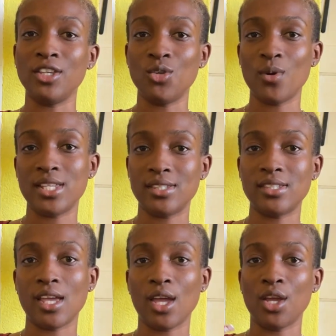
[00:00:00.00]

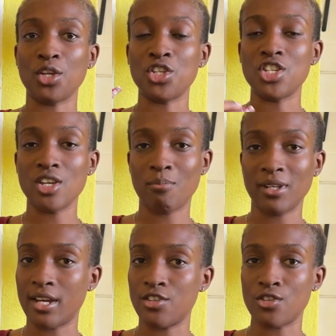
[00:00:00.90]
USA
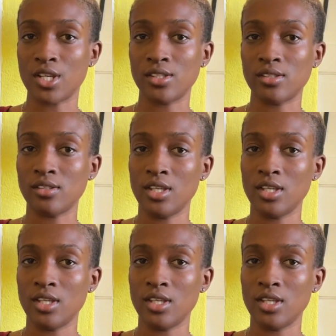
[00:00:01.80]
shipping address.